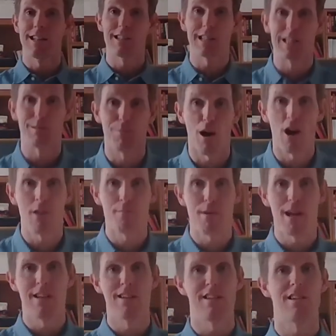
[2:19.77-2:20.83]
despite
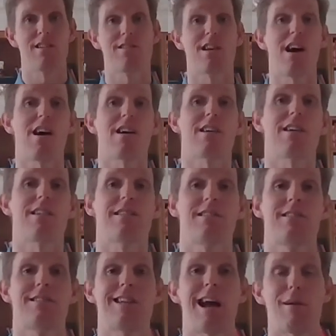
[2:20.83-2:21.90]
being in the
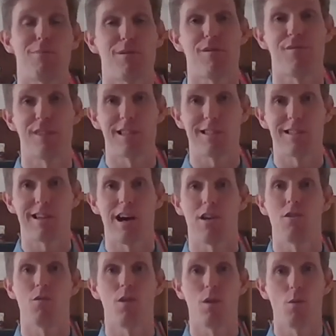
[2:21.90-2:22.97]
darkest depth of this
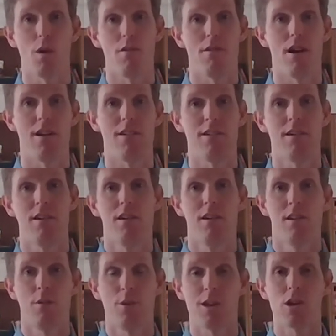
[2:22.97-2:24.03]
tunnel that we're in,
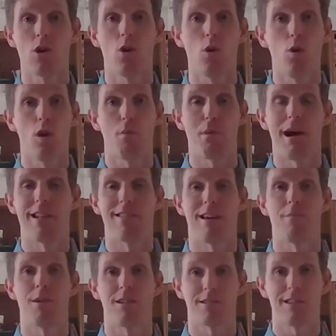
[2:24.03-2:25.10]
that we call a
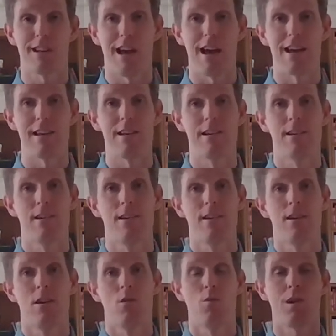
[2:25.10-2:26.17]
pandemic today
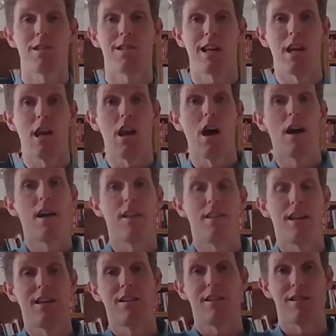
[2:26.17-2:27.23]
we see a light at the
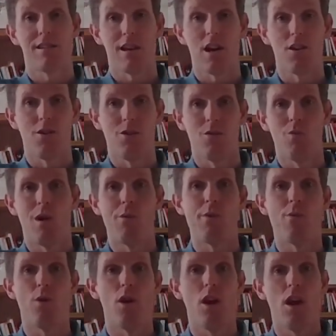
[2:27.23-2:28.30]
end of the tunnel where we
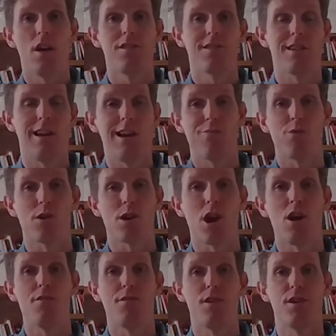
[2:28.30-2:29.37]
will learn to live with
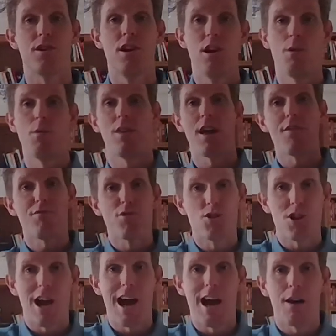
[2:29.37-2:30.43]
COVID. With every
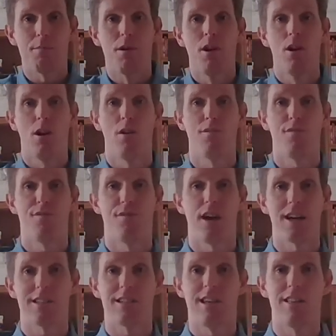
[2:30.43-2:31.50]
jab of
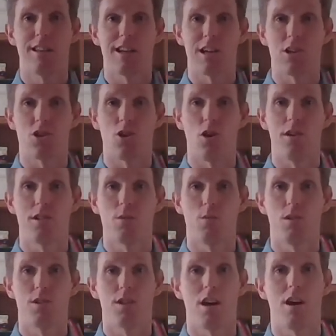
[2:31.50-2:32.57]
vaccine that gets shot into
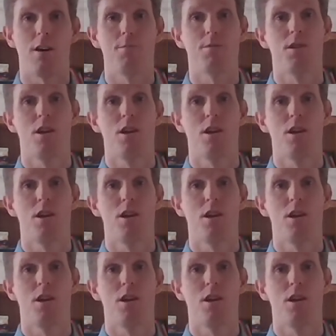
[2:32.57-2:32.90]
one's arms,